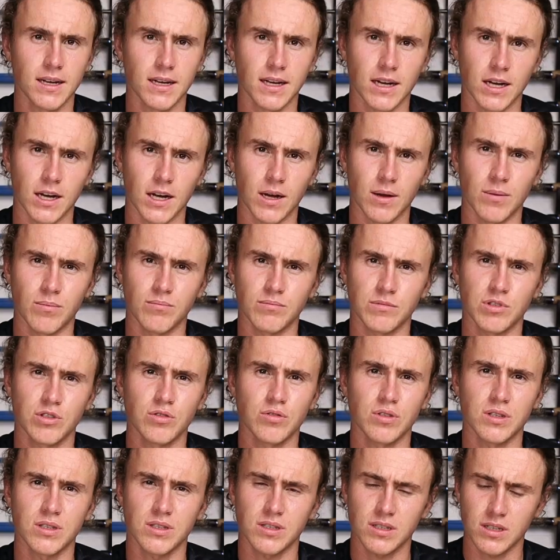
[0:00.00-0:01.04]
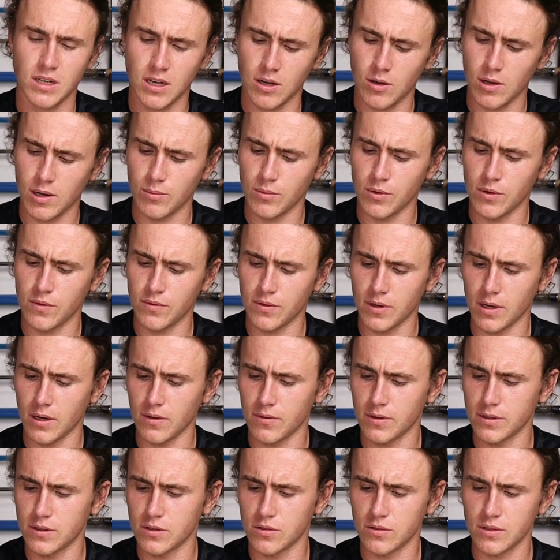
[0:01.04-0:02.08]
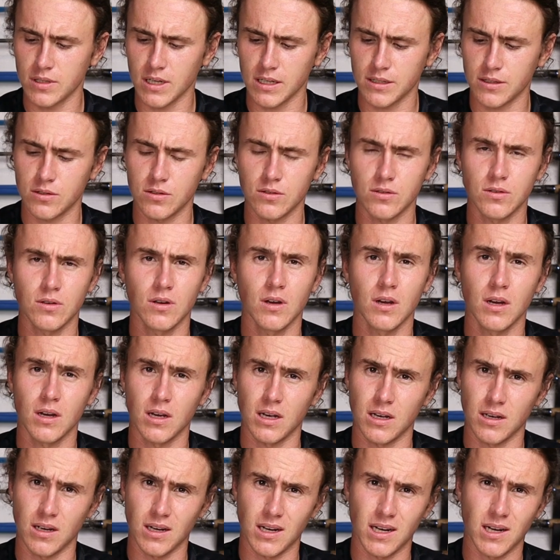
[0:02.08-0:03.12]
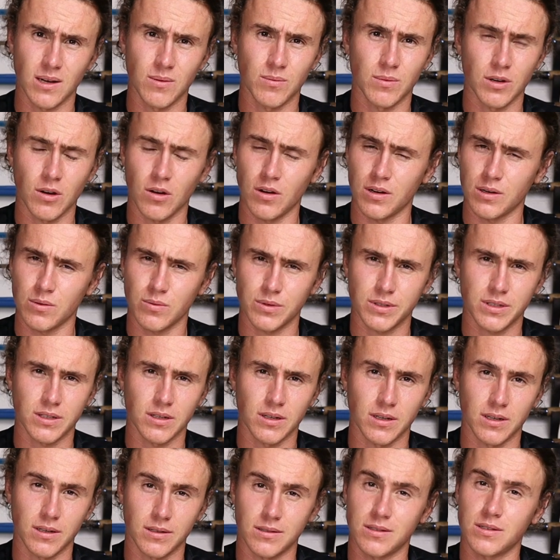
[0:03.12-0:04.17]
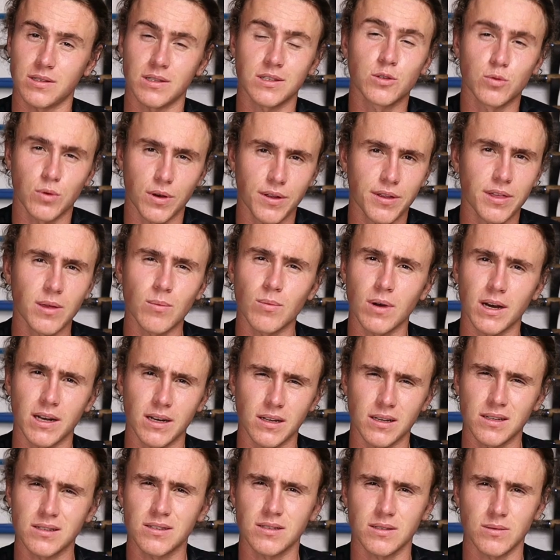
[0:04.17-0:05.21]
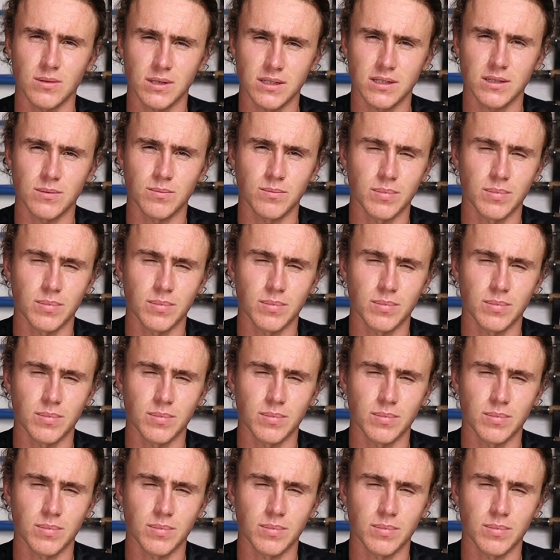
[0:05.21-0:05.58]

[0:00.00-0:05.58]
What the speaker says: 2 years ago I moved over to Tatsu. Yeah, it's worth the money. It's a